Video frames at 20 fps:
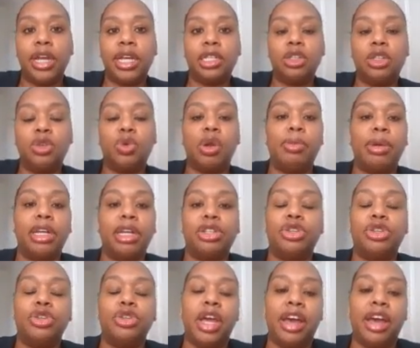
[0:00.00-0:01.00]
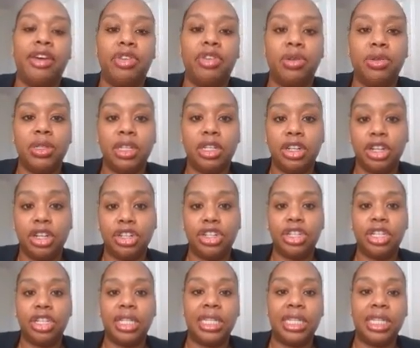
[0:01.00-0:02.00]
because you want to make sure you have those
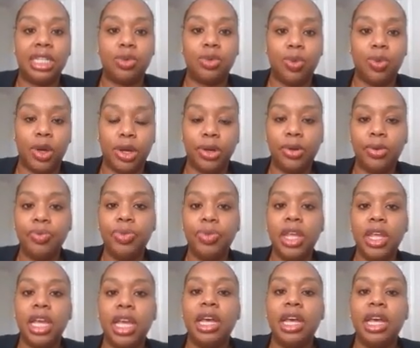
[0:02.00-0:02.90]
deductions as well.